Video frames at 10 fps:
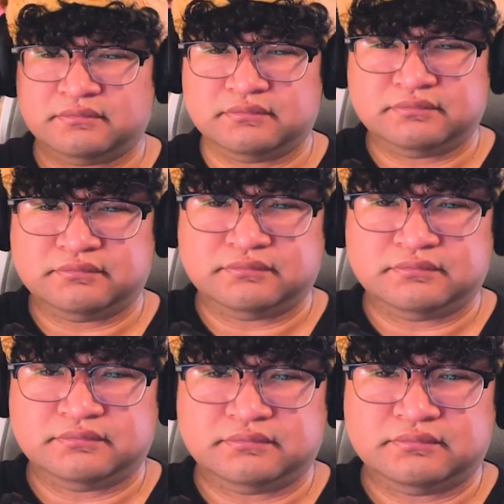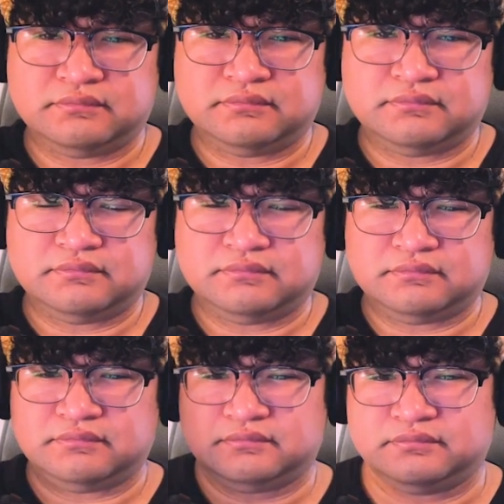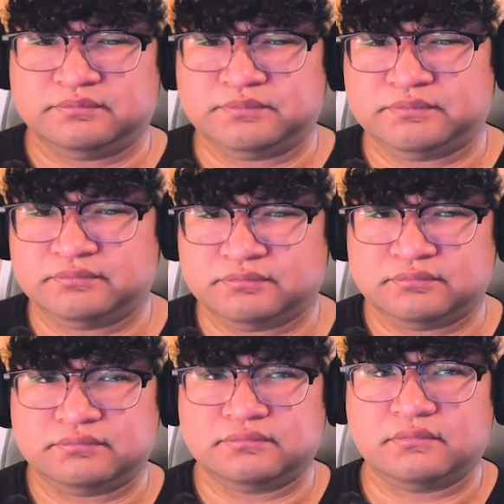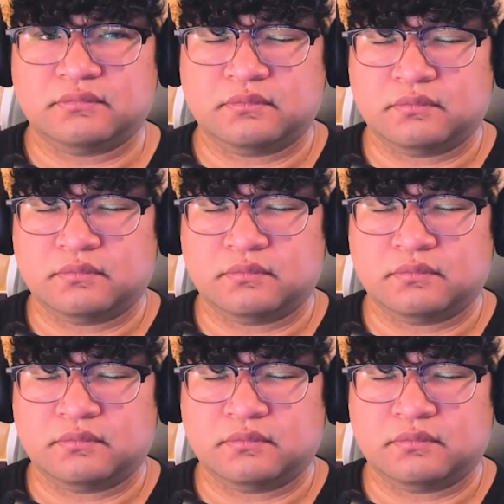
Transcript: This person isn't speaking.